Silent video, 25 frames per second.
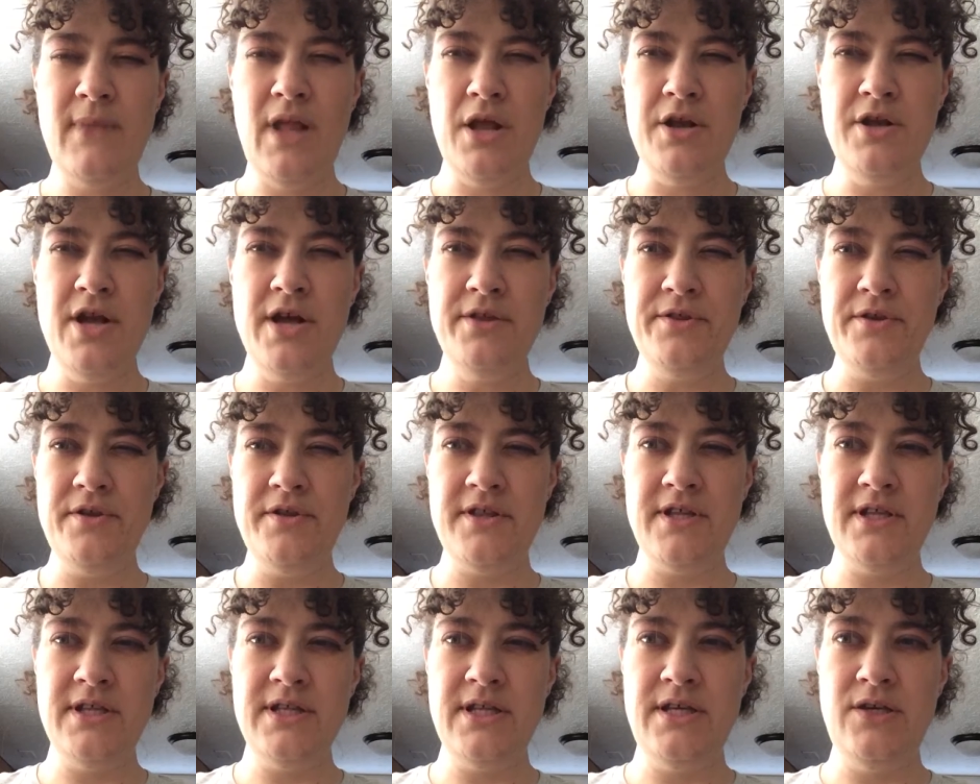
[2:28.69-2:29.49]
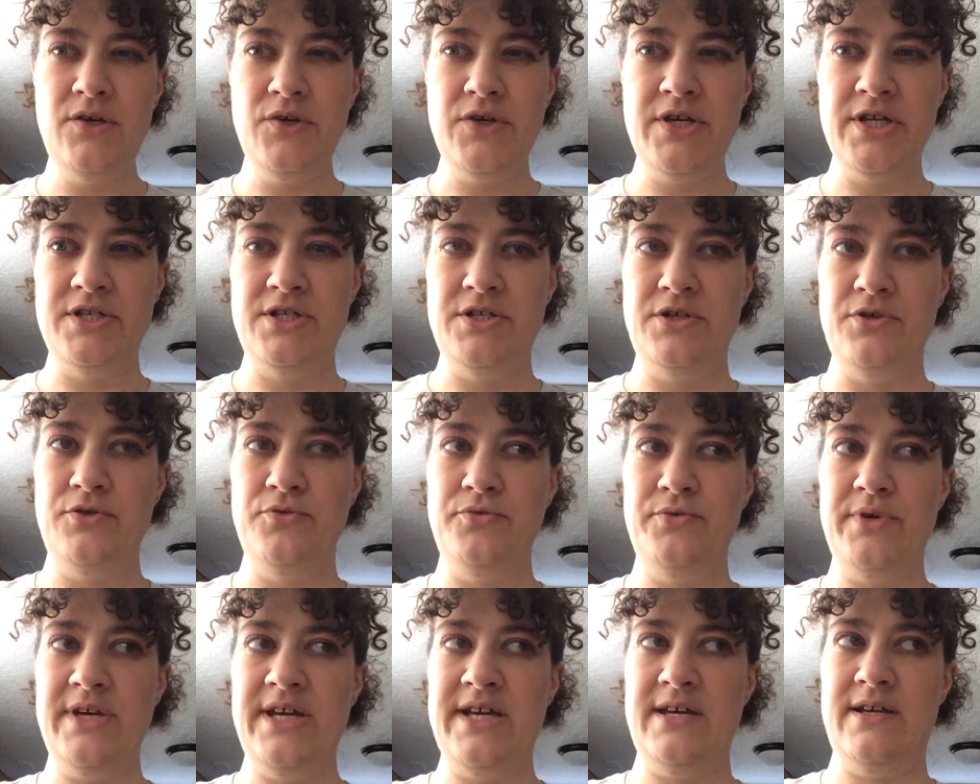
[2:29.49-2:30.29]
Another thing that you can
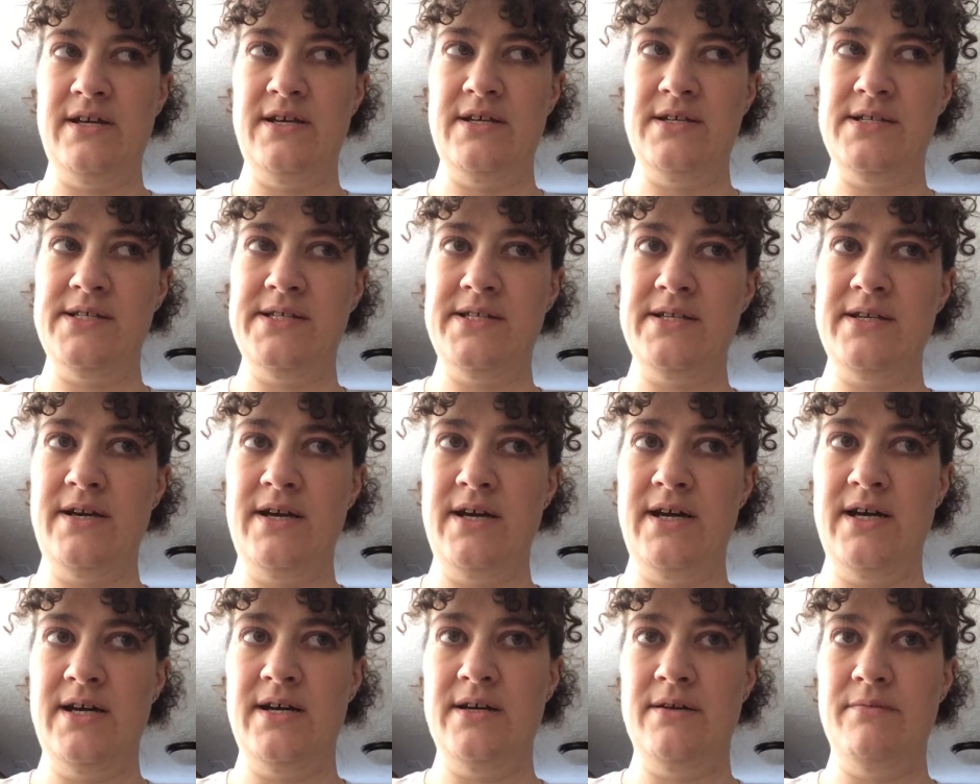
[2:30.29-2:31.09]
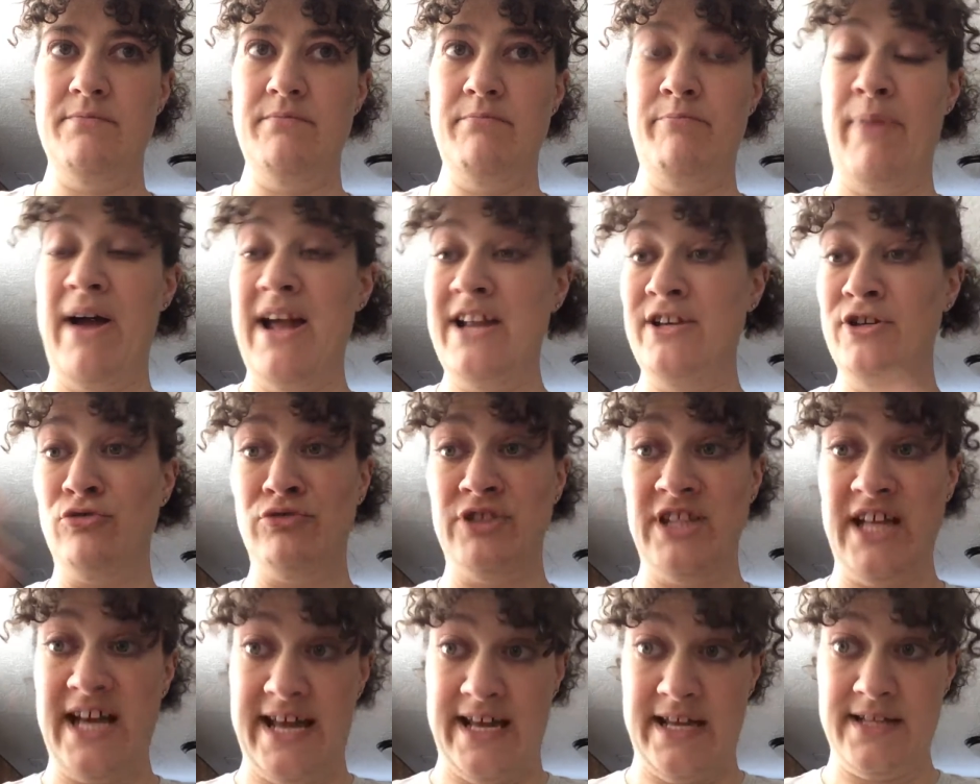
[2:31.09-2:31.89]
do is buy new
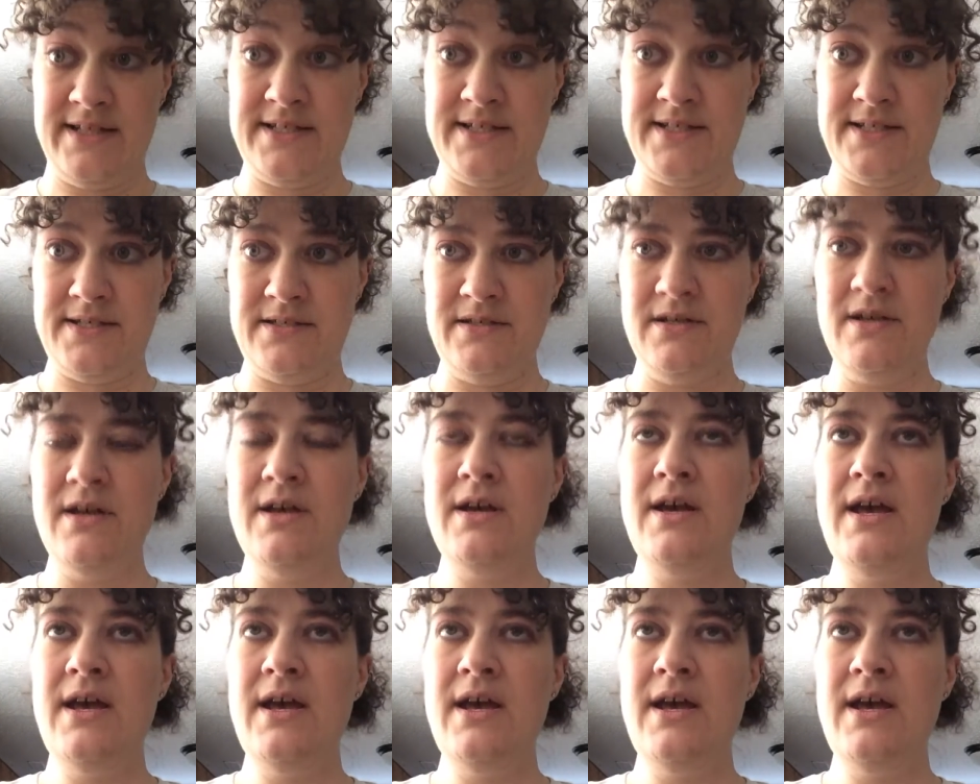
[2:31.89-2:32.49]
lights.